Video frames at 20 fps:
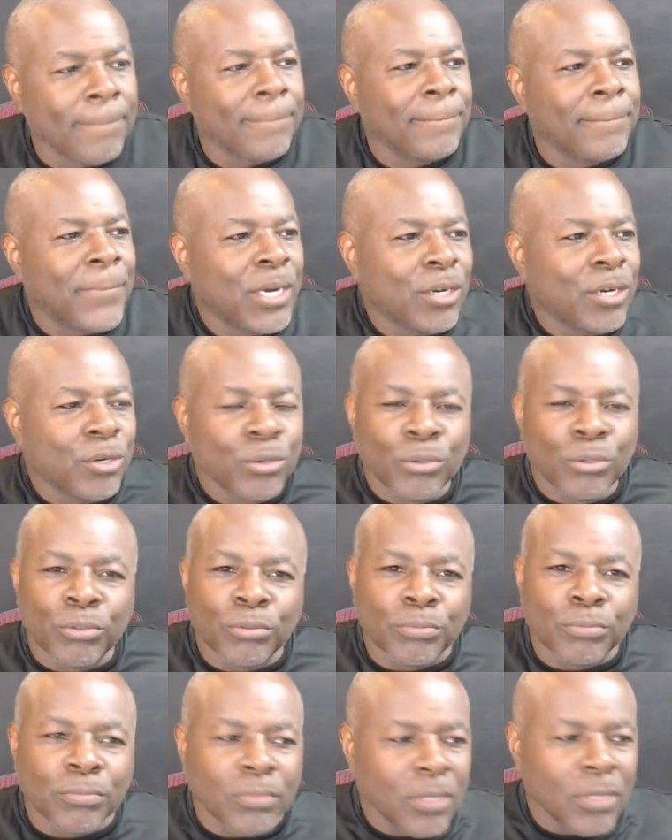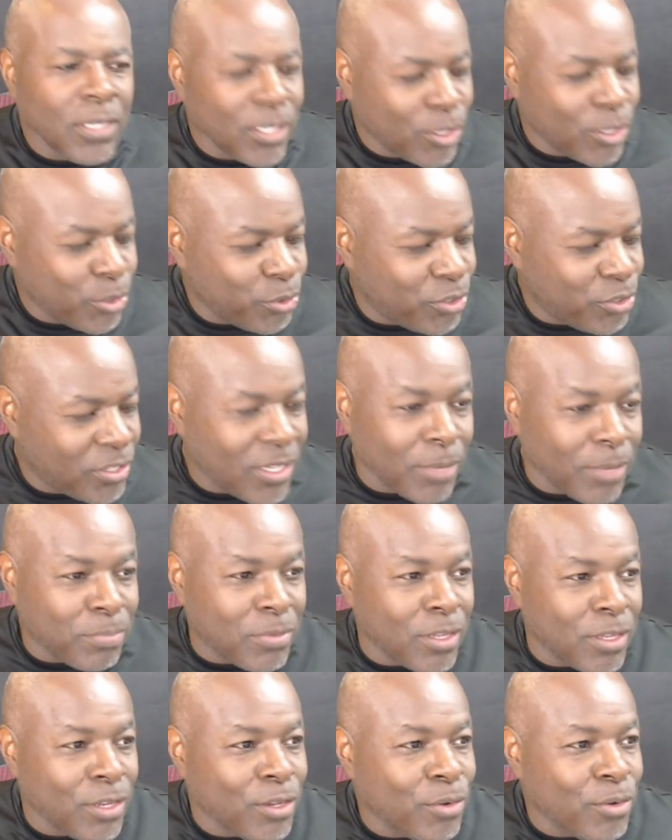Boom! Look who
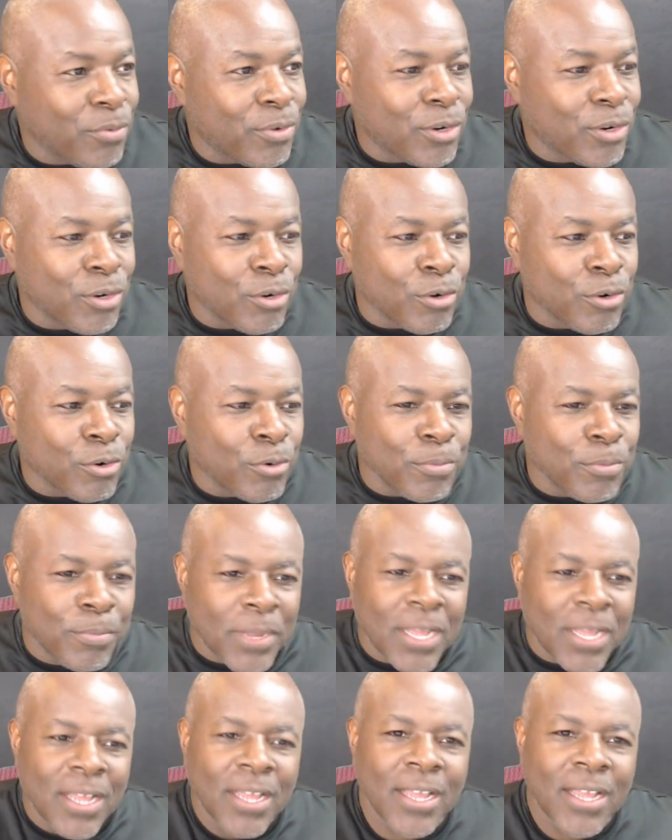stepped in the room.